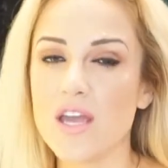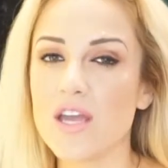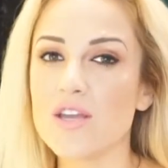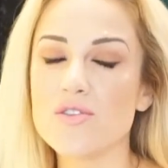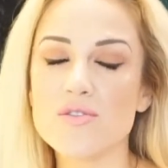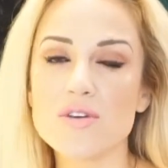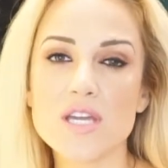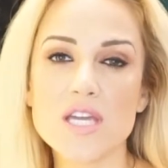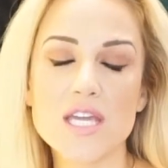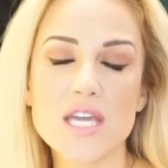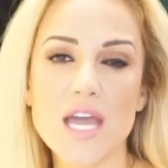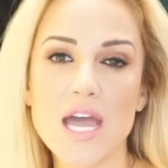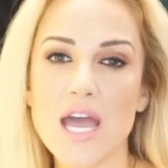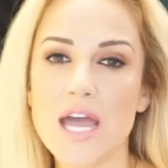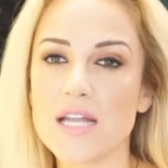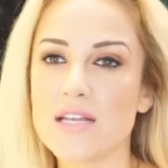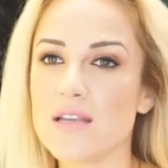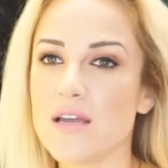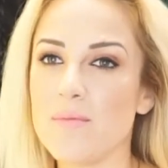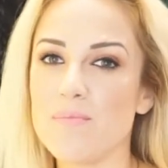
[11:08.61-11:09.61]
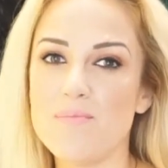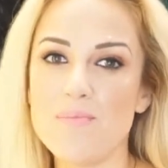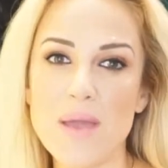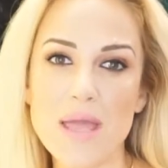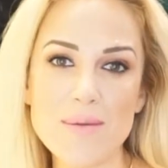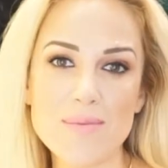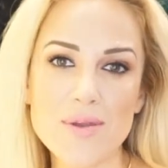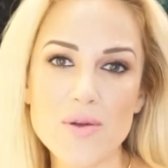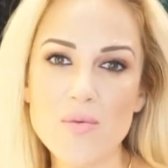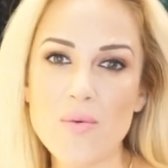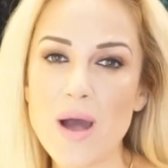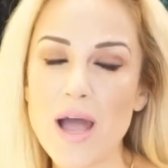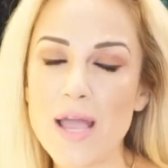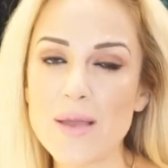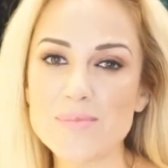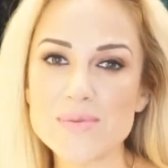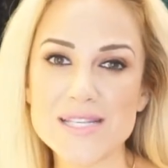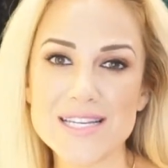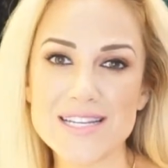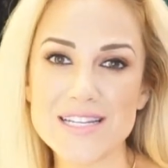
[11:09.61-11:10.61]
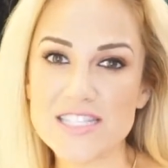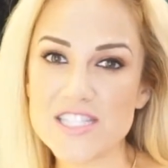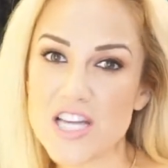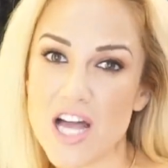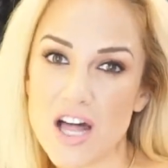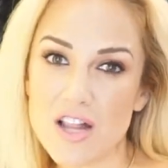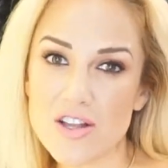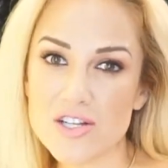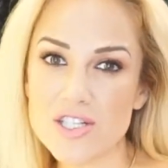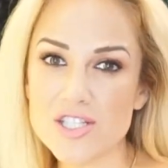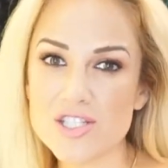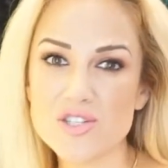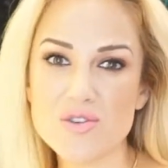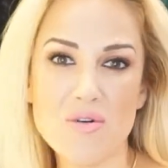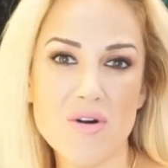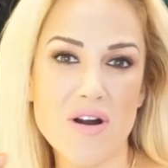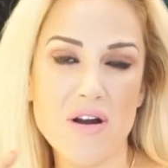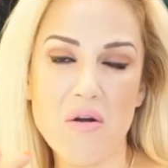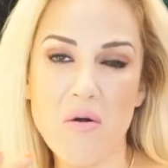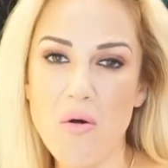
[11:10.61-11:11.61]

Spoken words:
You can get baby wipes at a dollar store,